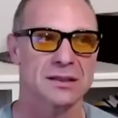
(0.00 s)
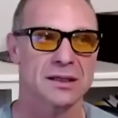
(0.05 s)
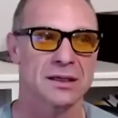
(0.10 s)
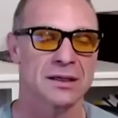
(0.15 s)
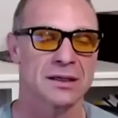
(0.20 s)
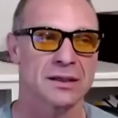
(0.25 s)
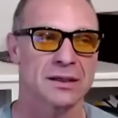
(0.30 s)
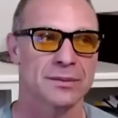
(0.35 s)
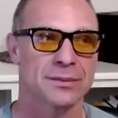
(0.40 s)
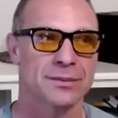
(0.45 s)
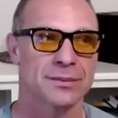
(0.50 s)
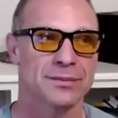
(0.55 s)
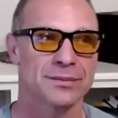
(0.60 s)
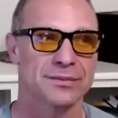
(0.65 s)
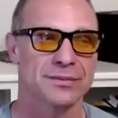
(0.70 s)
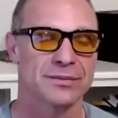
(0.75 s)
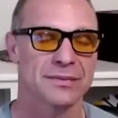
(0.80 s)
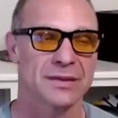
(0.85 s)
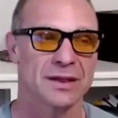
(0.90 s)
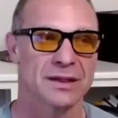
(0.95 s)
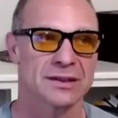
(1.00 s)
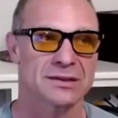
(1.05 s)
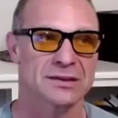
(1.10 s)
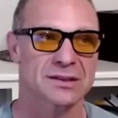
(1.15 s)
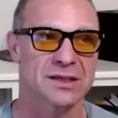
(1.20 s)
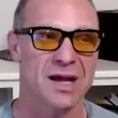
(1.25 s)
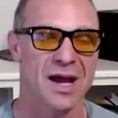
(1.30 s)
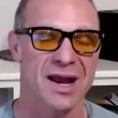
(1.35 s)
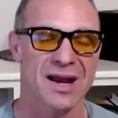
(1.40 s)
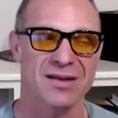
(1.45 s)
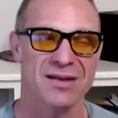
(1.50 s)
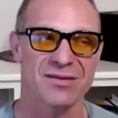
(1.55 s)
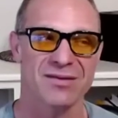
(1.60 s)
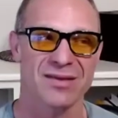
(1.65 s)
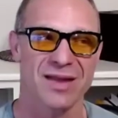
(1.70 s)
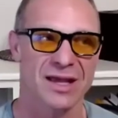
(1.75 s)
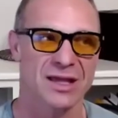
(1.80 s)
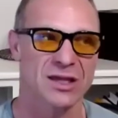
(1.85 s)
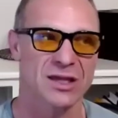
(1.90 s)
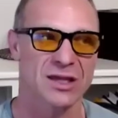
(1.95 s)
um, it's kind of
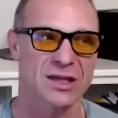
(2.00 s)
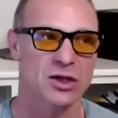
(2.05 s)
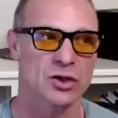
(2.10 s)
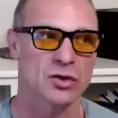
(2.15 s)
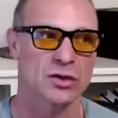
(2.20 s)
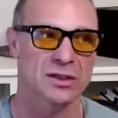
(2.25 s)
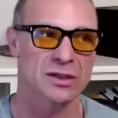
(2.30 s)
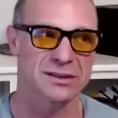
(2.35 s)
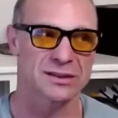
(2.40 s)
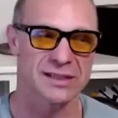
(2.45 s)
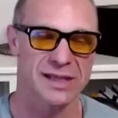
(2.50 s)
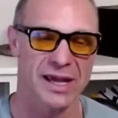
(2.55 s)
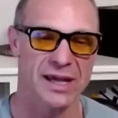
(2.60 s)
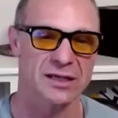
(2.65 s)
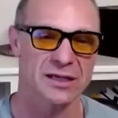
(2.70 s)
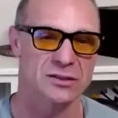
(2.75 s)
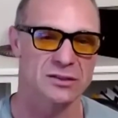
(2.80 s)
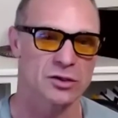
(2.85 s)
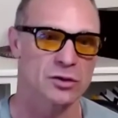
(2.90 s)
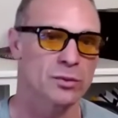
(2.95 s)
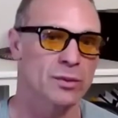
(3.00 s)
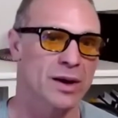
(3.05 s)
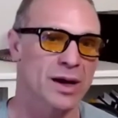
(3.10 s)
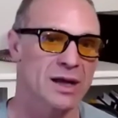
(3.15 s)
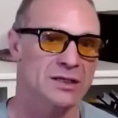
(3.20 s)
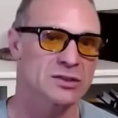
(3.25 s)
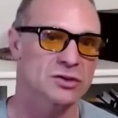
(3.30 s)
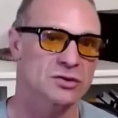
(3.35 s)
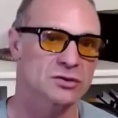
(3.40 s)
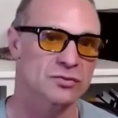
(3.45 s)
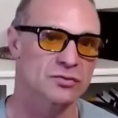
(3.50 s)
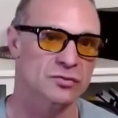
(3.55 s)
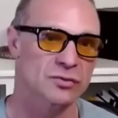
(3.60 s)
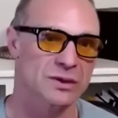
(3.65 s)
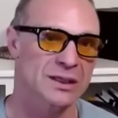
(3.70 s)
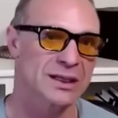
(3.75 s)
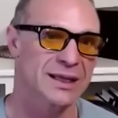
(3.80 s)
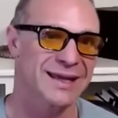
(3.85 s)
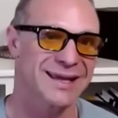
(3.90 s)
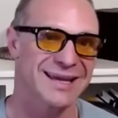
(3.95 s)
like you can take too much
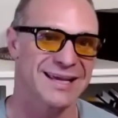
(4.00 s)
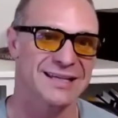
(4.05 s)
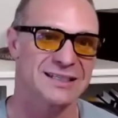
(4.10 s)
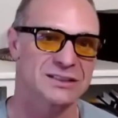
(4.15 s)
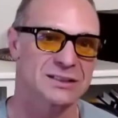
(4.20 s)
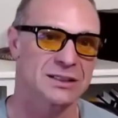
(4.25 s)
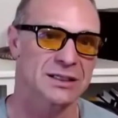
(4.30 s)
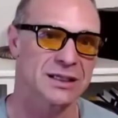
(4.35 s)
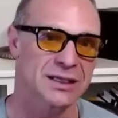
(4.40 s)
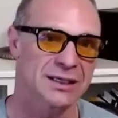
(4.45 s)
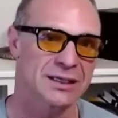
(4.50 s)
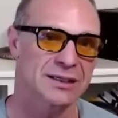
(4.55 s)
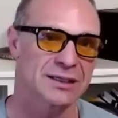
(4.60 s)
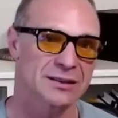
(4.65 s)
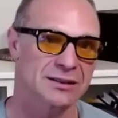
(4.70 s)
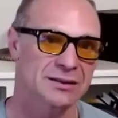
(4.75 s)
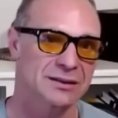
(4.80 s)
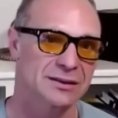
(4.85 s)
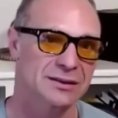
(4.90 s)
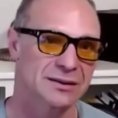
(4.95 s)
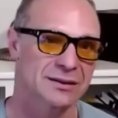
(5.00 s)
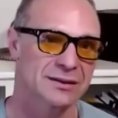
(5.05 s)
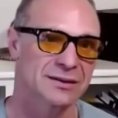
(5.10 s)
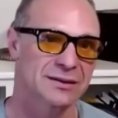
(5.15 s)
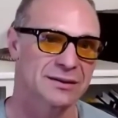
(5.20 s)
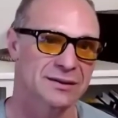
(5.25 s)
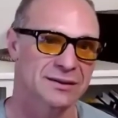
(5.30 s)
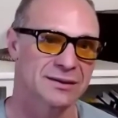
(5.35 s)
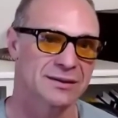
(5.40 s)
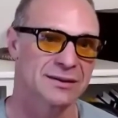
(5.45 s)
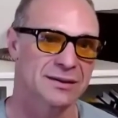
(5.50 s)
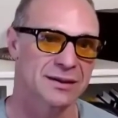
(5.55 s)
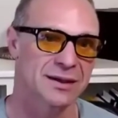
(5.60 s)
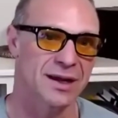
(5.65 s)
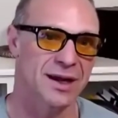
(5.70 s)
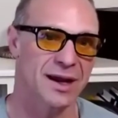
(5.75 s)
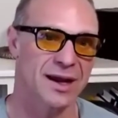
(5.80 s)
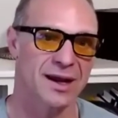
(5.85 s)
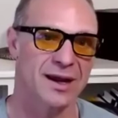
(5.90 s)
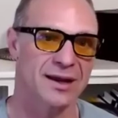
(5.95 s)
really easily,
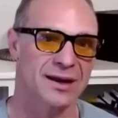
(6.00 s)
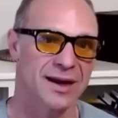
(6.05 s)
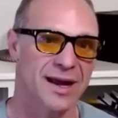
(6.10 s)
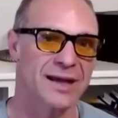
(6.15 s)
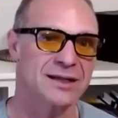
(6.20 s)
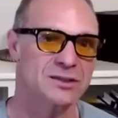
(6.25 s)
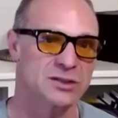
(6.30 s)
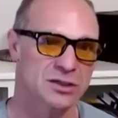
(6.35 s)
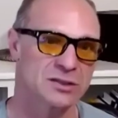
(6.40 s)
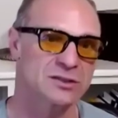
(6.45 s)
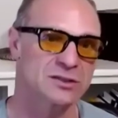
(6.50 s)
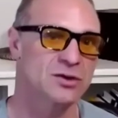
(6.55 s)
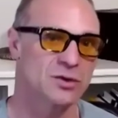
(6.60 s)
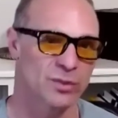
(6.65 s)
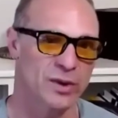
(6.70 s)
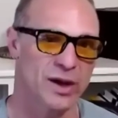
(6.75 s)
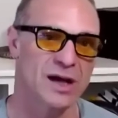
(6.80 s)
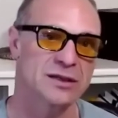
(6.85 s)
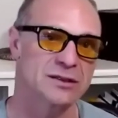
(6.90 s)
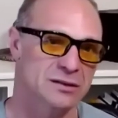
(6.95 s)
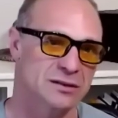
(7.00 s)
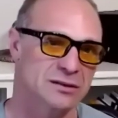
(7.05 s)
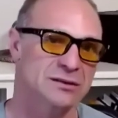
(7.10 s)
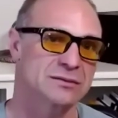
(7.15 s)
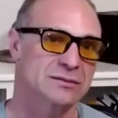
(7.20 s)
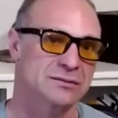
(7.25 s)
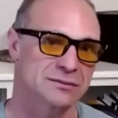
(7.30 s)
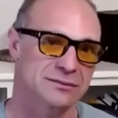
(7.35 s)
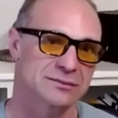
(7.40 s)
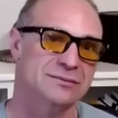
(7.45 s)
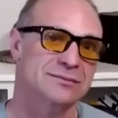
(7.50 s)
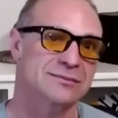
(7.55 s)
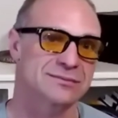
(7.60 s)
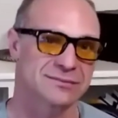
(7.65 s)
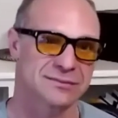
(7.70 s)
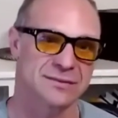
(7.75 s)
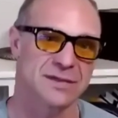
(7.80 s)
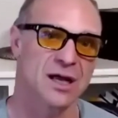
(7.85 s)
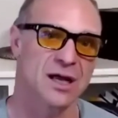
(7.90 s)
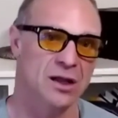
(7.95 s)
and I took too much
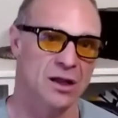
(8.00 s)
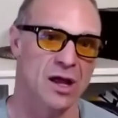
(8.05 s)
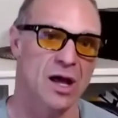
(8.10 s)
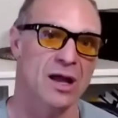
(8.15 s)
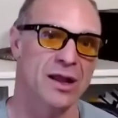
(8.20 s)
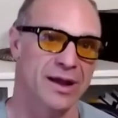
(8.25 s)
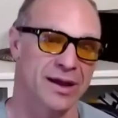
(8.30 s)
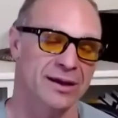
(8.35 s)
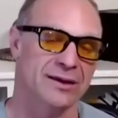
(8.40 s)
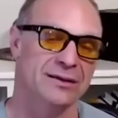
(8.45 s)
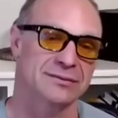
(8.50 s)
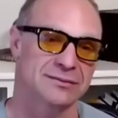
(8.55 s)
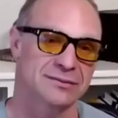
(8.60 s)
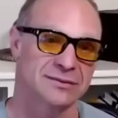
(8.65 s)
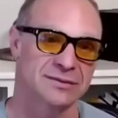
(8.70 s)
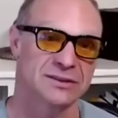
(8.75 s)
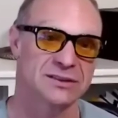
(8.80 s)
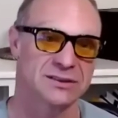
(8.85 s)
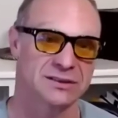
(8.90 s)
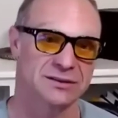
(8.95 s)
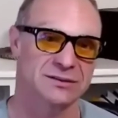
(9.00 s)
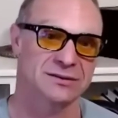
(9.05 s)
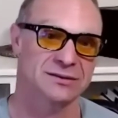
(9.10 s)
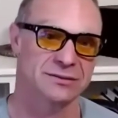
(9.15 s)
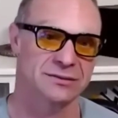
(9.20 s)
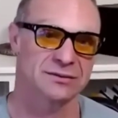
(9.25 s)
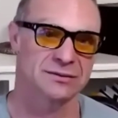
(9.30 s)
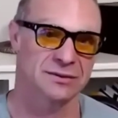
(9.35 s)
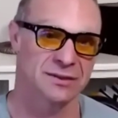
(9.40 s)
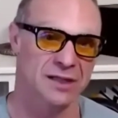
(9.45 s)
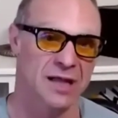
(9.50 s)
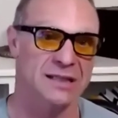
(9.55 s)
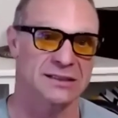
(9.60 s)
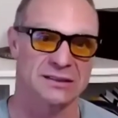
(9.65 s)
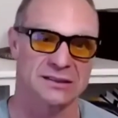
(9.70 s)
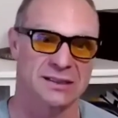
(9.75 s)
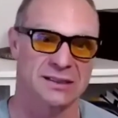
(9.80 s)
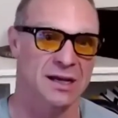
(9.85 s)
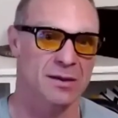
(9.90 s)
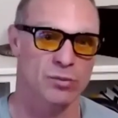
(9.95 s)
a lot, like lots
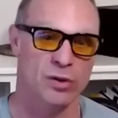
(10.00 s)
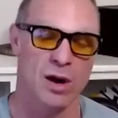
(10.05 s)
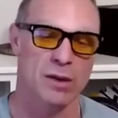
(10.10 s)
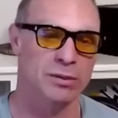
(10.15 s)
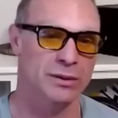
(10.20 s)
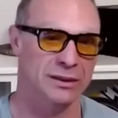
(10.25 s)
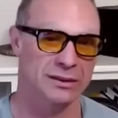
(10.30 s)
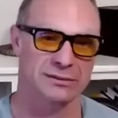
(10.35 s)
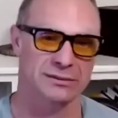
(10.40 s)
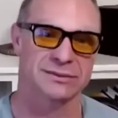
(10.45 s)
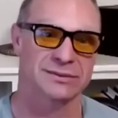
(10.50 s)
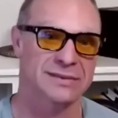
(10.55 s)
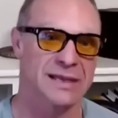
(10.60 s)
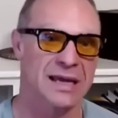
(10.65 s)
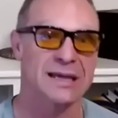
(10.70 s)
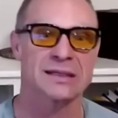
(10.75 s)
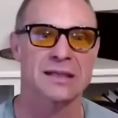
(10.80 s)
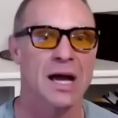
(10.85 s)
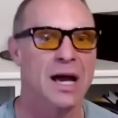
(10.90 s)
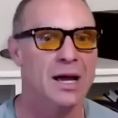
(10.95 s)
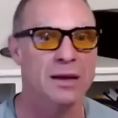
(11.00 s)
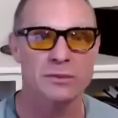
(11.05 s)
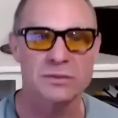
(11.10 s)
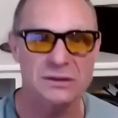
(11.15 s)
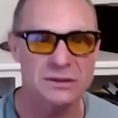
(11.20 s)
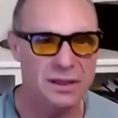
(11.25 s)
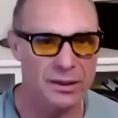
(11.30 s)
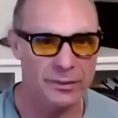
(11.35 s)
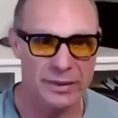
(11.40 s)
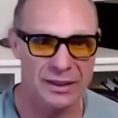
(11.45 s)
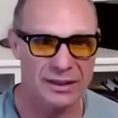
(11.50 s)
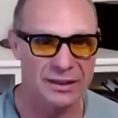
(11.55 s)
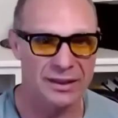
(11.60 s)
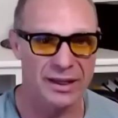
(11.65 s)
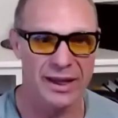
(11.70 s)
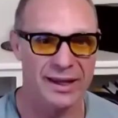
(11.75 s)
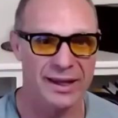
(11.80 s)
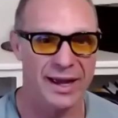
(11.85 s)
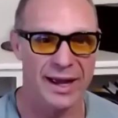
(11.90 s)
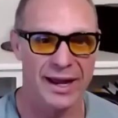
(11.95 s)
of time, probably ten times. I mean,
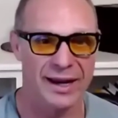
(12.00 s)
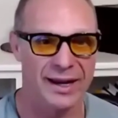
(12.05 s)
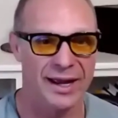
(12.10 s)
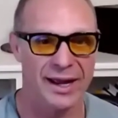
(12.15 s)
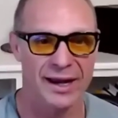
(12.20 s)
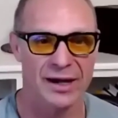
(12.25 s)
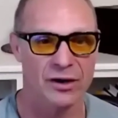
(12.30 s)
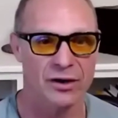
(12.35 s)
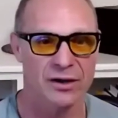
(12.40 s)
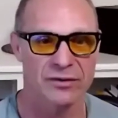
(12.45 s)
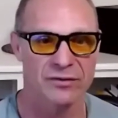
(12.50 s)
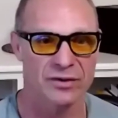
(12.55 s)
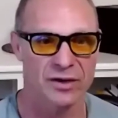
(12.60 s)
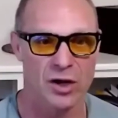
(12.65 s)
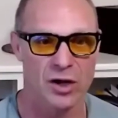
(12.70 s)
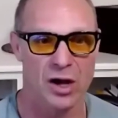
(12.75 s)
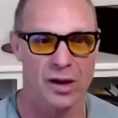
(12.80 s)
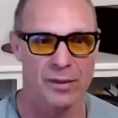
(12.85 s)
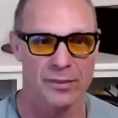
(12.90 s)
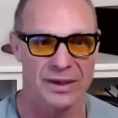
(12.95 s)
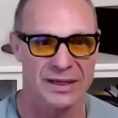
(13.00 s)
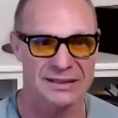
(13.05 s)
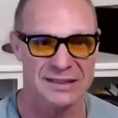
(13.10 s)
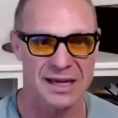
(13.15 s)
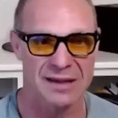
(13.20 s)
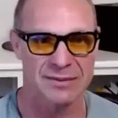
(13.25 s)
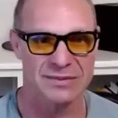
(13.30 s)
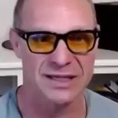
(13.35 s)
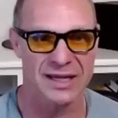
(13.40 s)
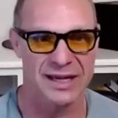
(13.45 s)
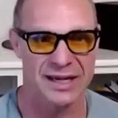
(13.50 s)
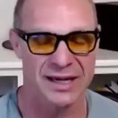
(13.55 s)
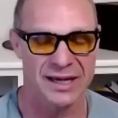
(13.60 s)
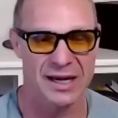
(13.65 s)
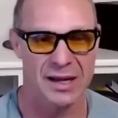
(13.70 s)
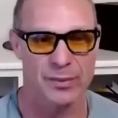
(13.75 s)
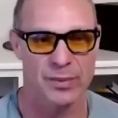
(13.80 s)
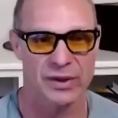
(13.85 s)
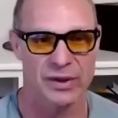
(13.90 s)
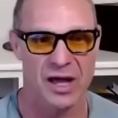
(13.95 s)
like I I don't even know how many times I ended
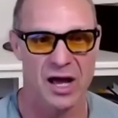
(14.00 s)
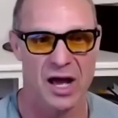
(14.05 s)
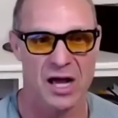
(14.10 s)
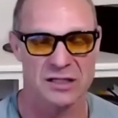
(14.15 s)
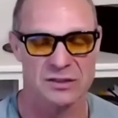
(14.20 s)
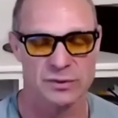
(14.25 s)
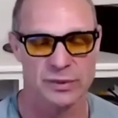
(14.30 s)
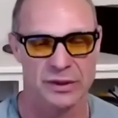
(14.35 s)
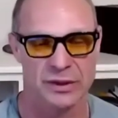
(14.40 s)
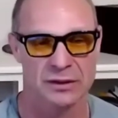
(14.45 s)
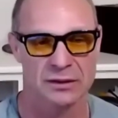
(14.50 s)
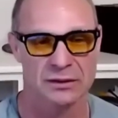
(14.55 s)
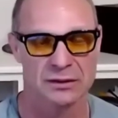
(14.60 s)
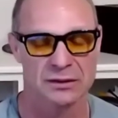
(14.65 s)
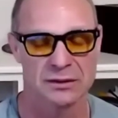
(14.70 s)
up in the hospital.